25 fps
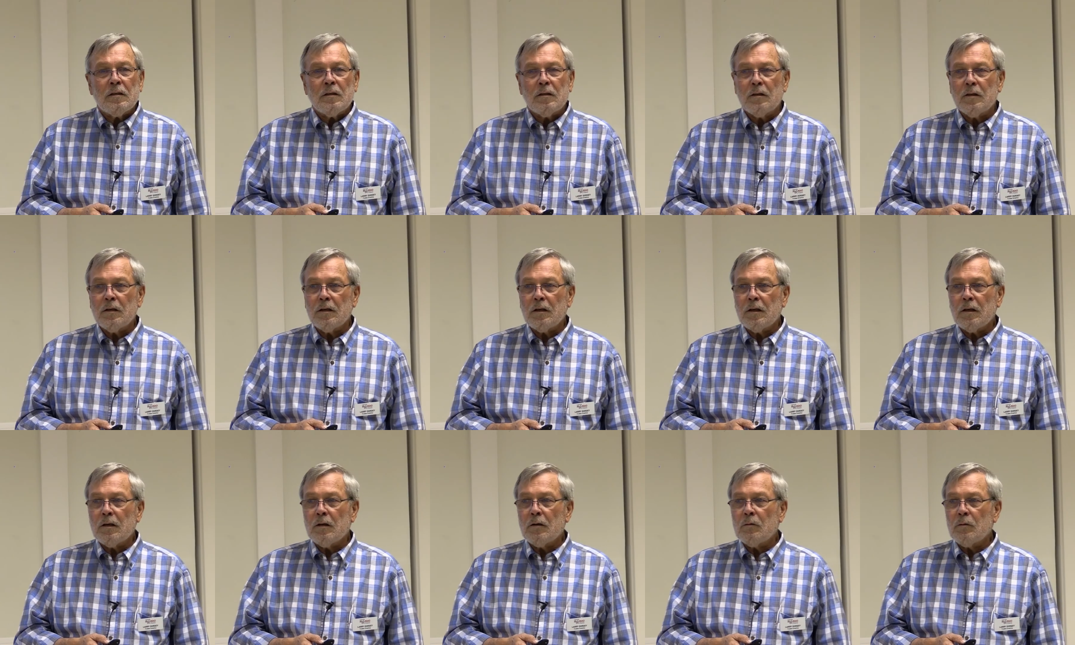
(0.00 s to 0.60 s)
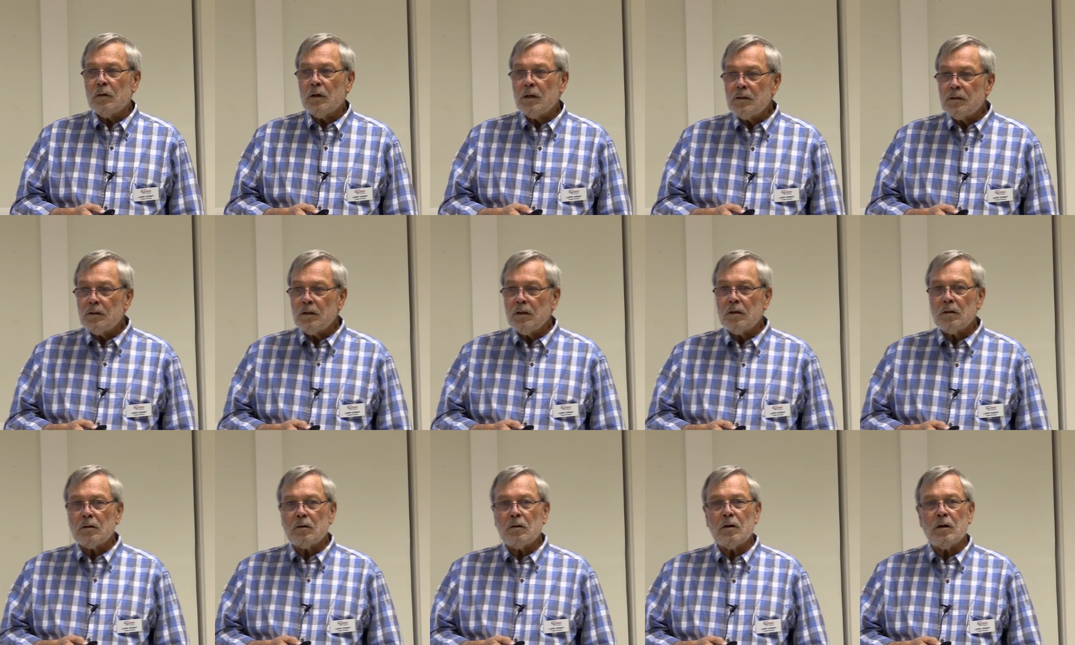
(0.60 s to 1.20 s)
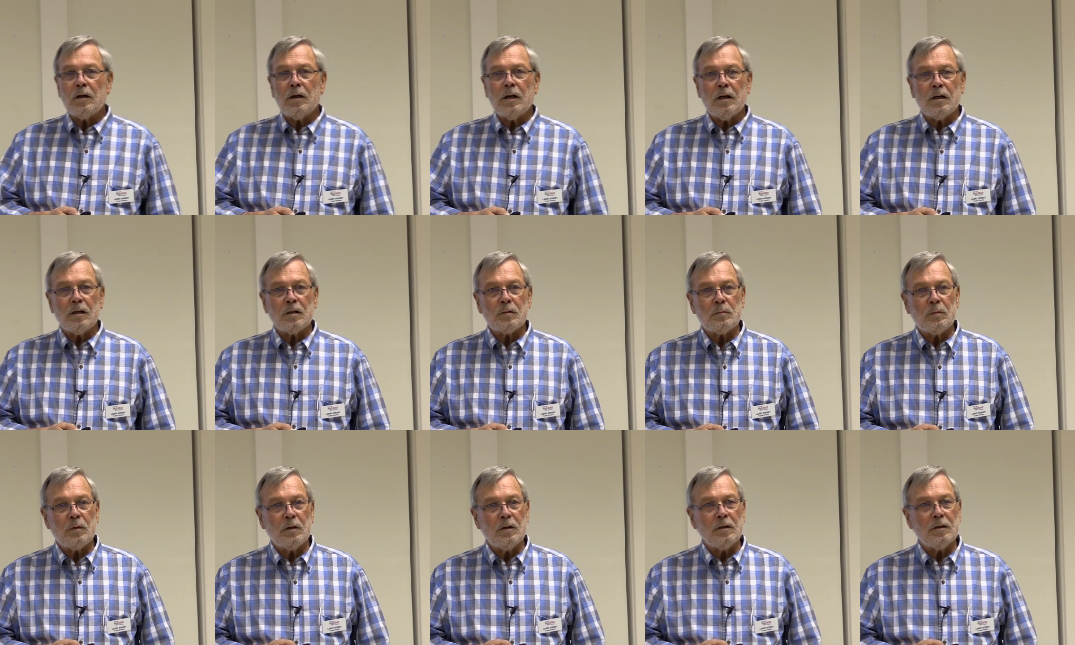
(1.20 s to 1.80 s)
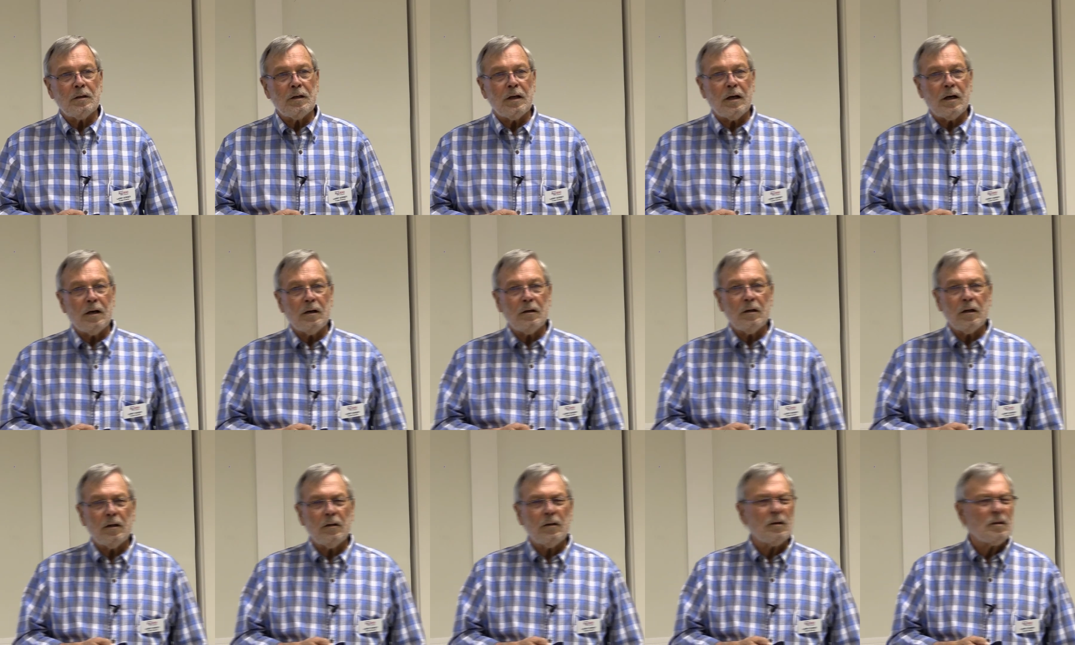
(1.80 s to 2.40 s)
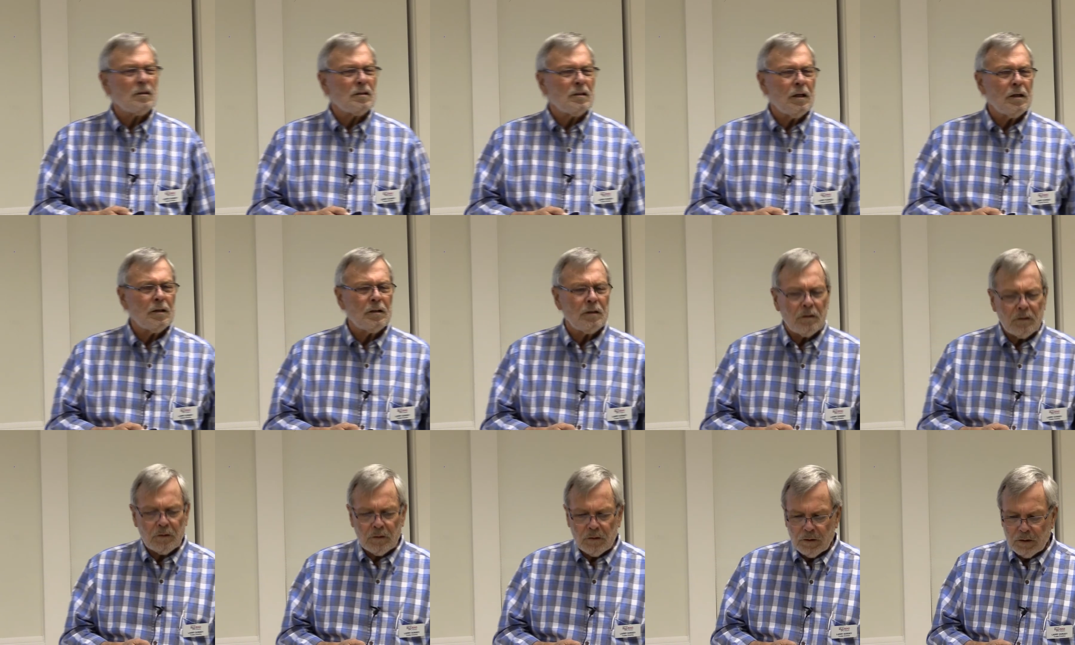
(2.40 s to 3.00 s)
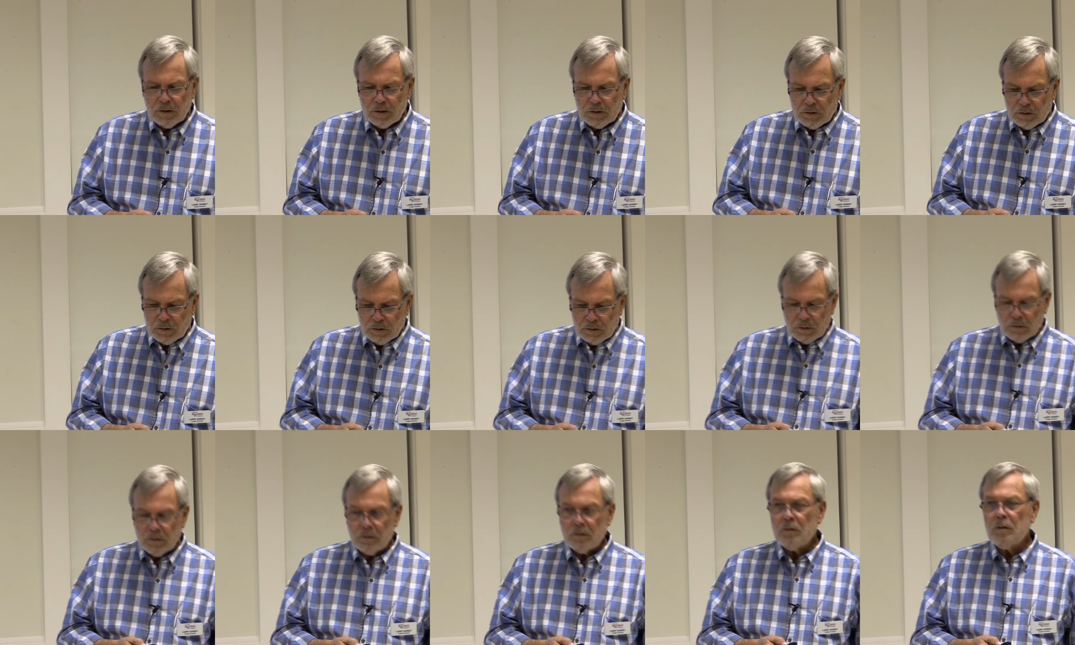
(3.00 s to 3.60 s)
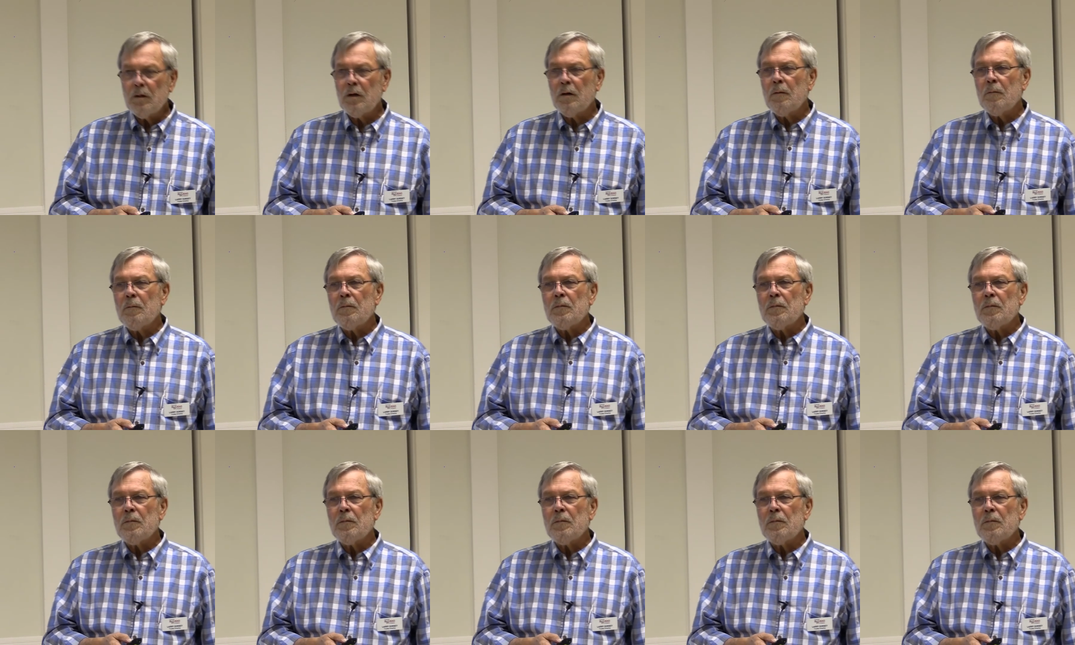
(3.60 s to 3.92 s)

the original courthouse burned down, I think it was 1932,